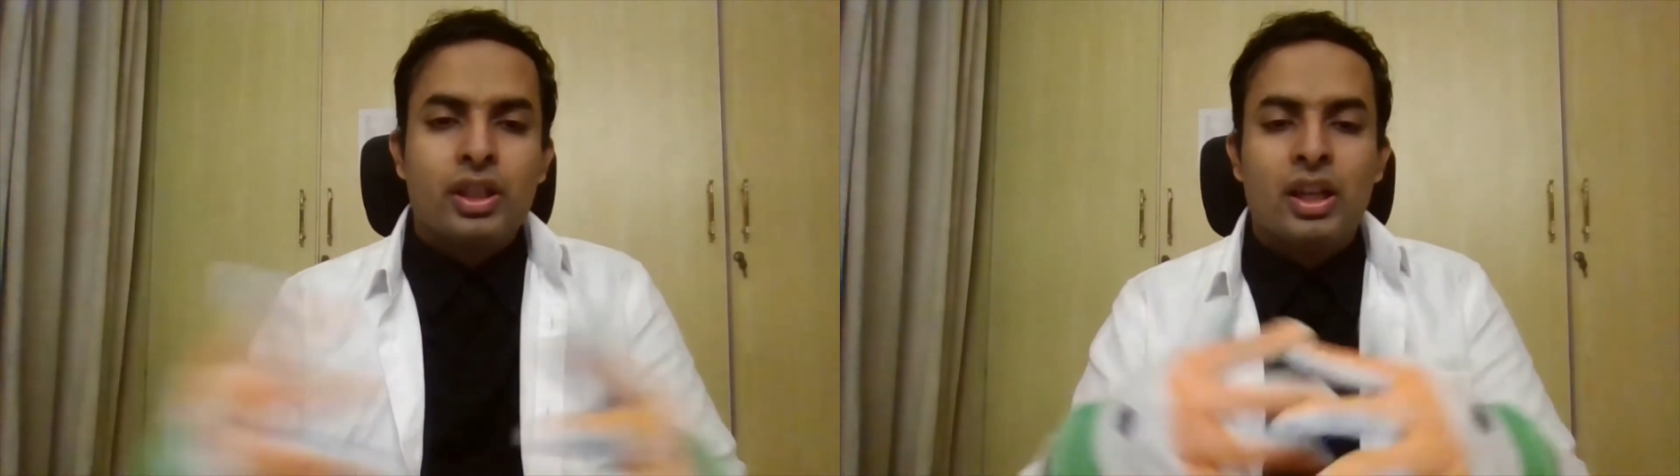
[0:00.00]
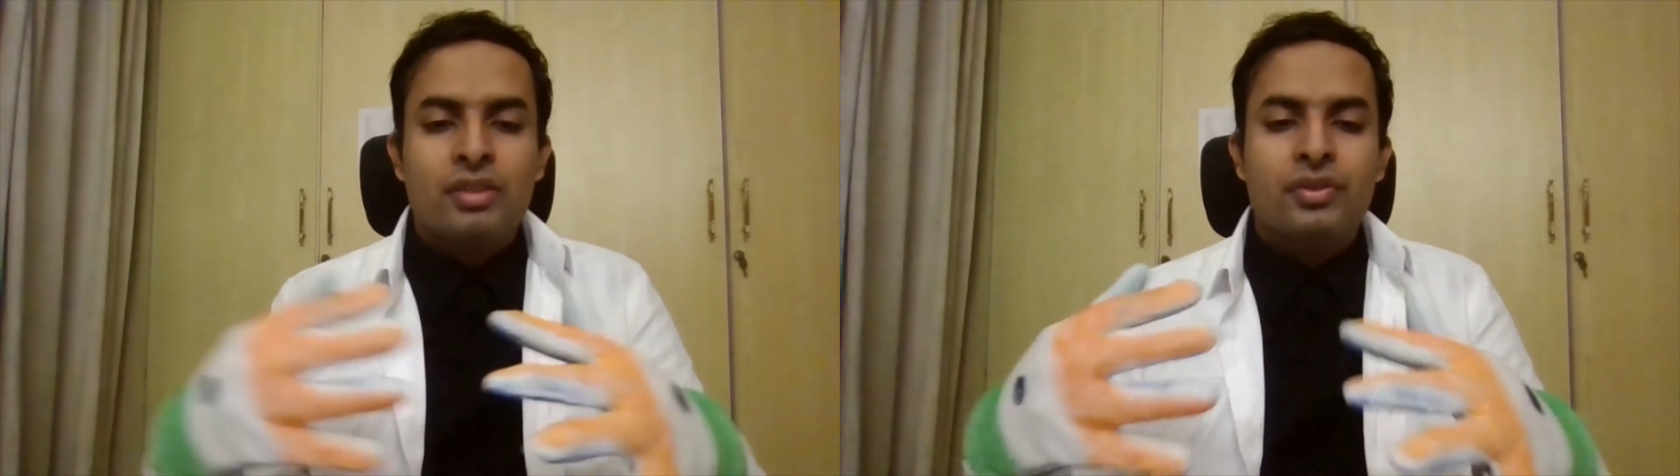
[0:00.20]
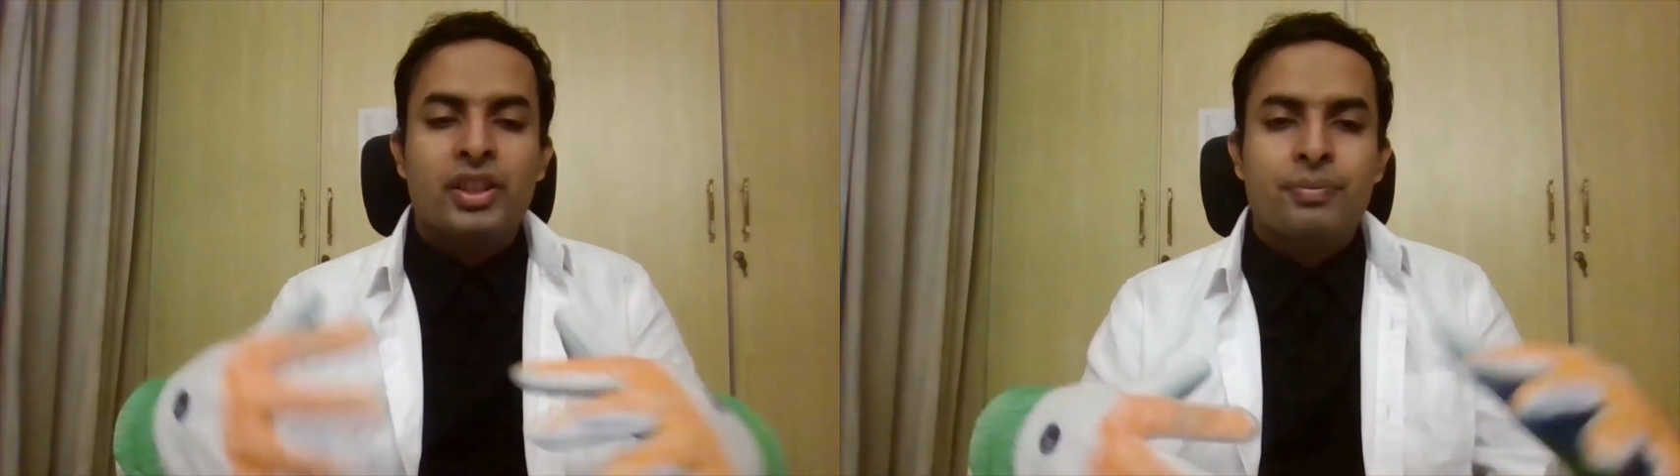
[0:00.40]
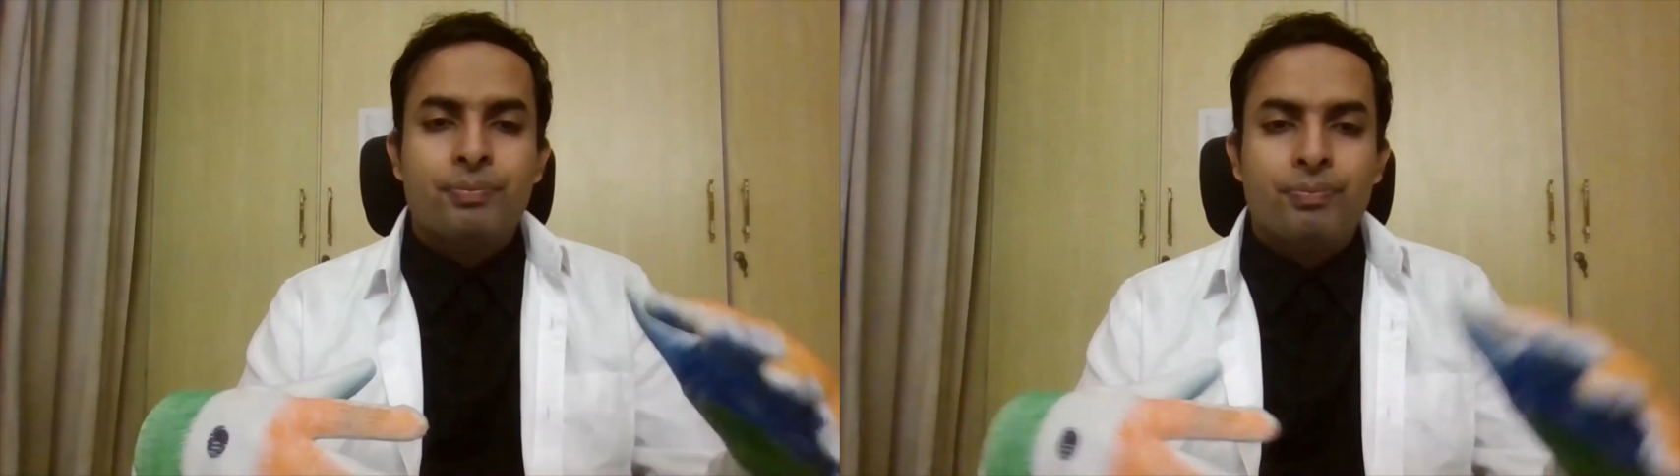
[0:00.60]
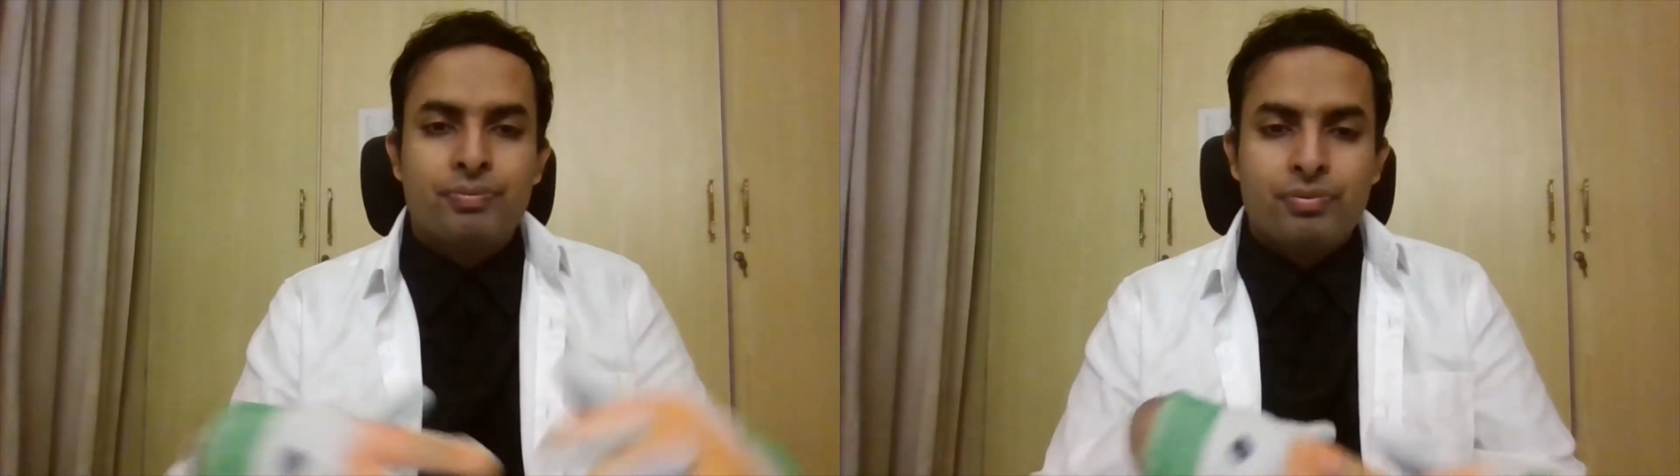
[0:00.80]
having
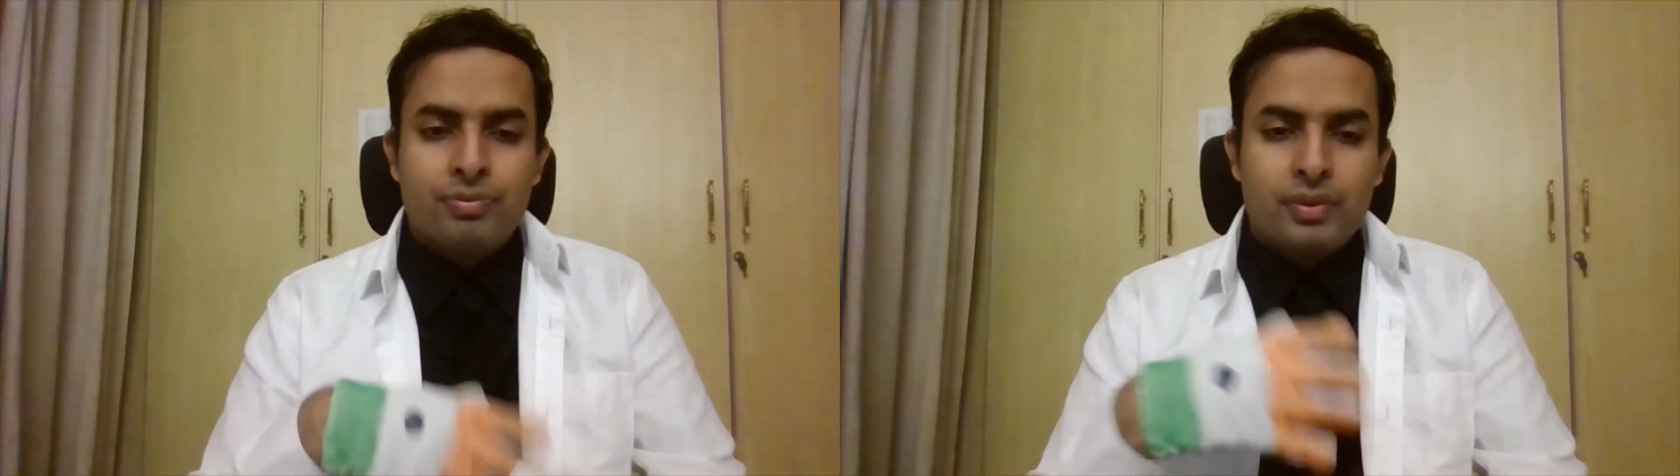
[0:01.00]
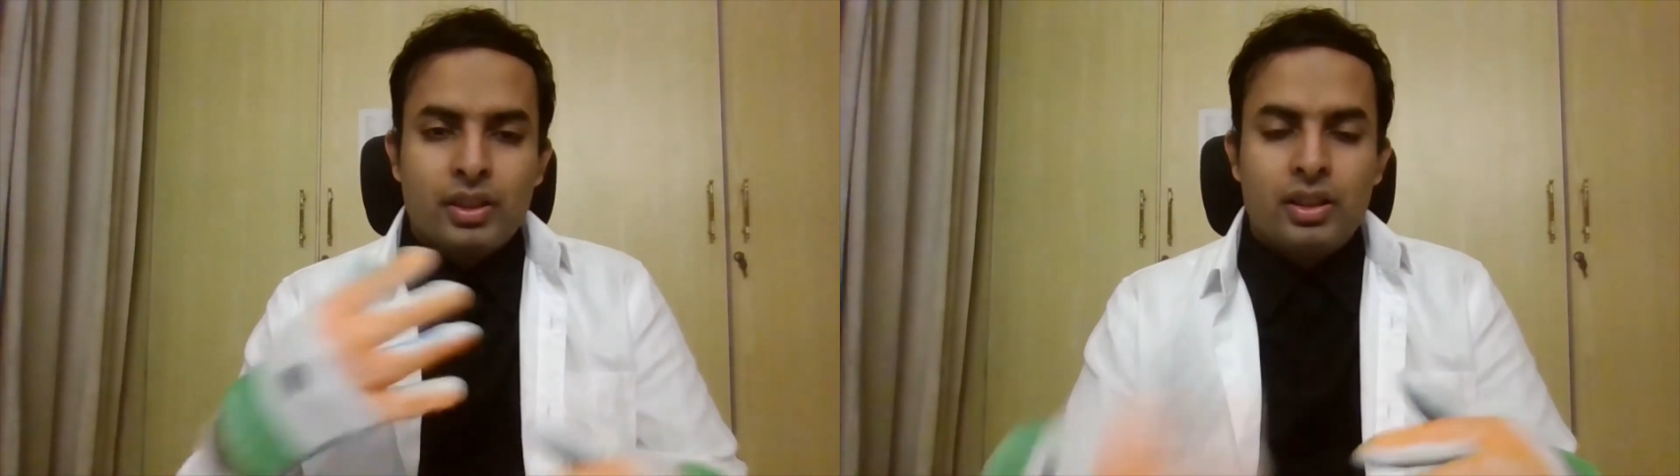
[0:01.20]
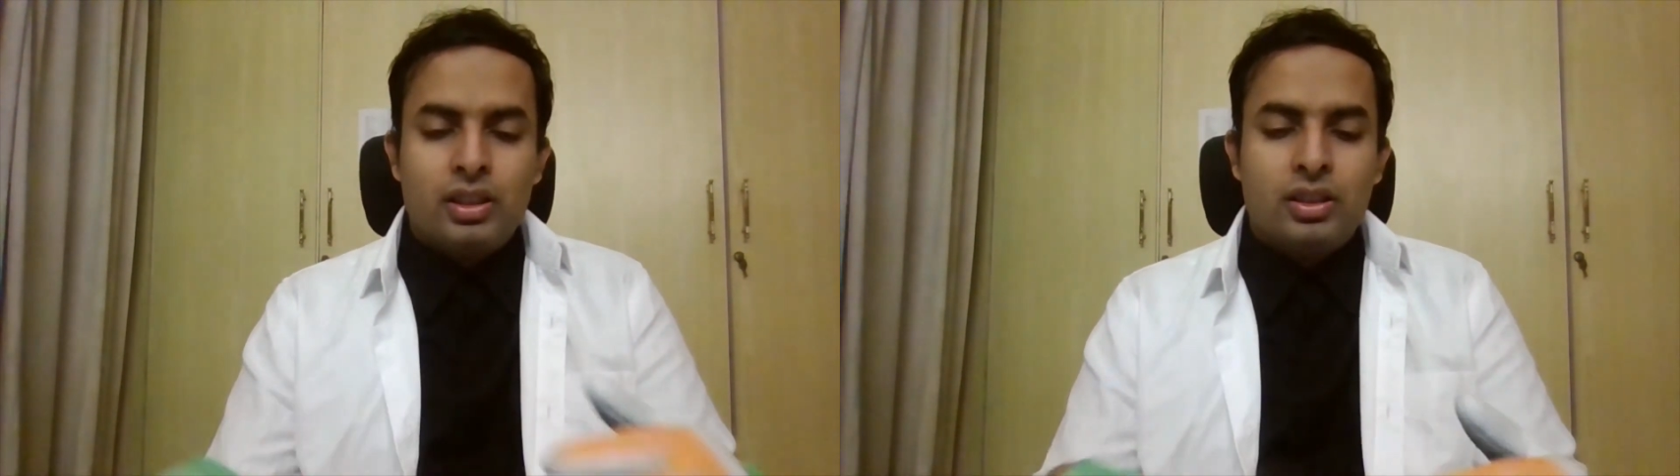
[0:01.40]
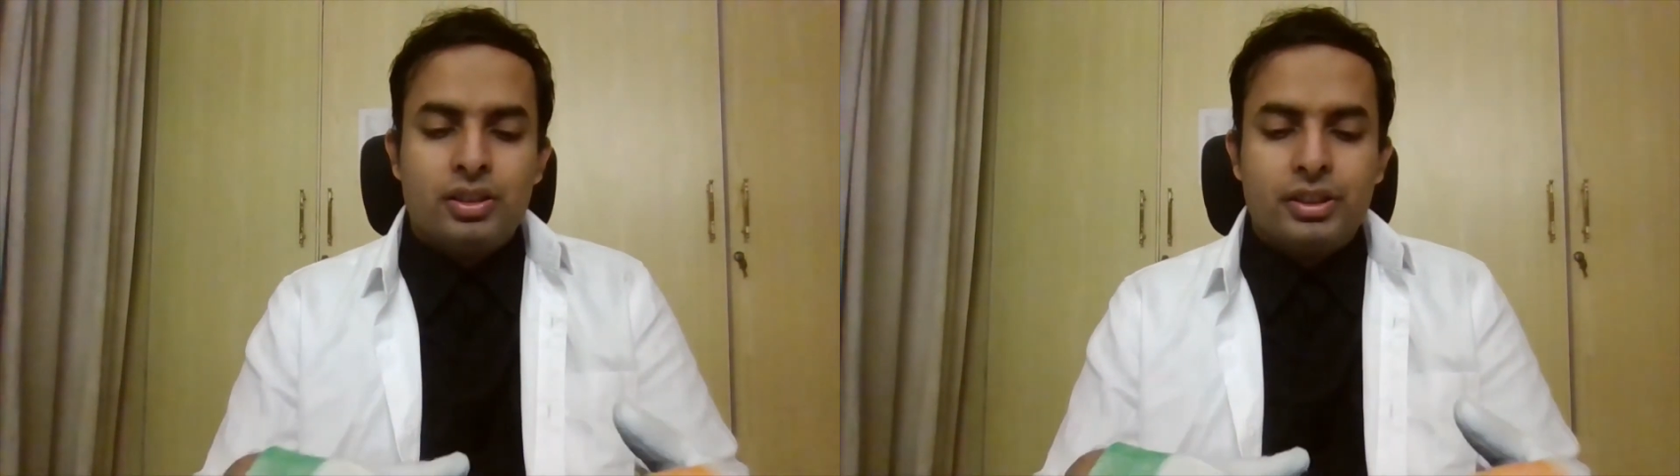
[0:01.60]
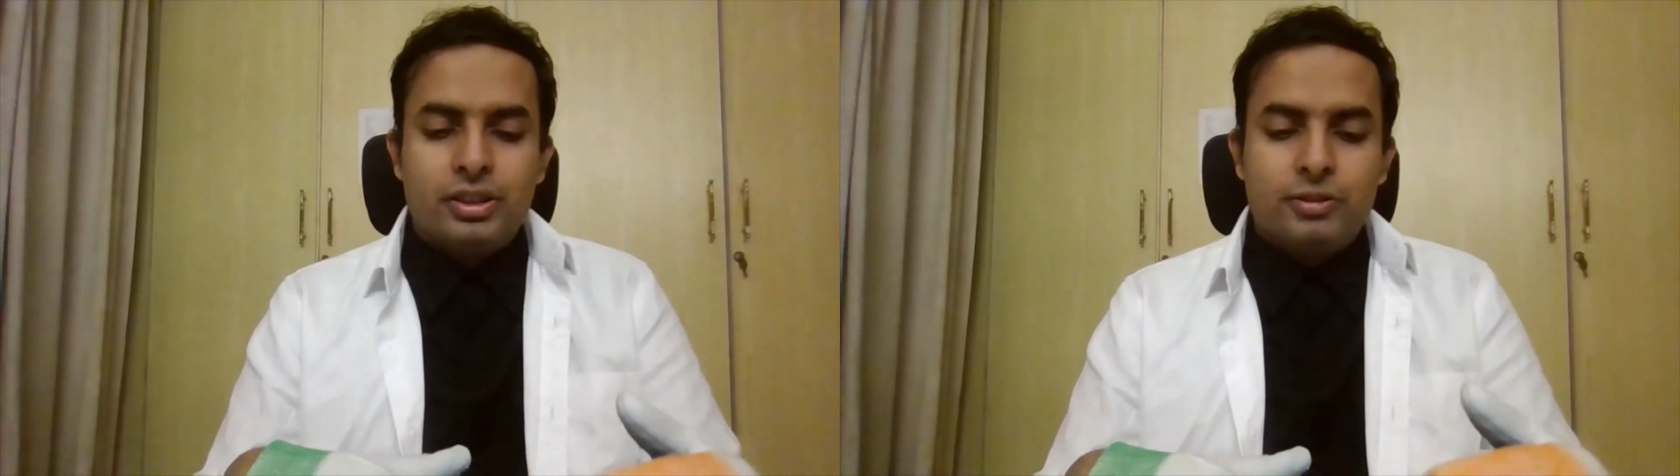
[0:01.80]

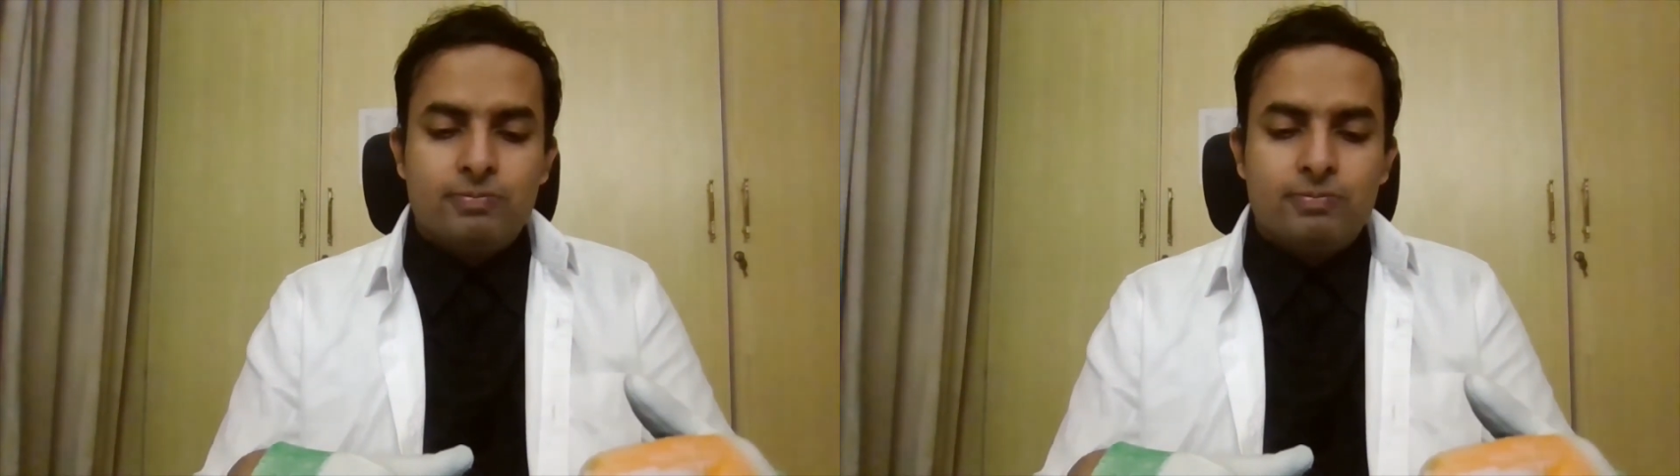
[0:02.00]
uh,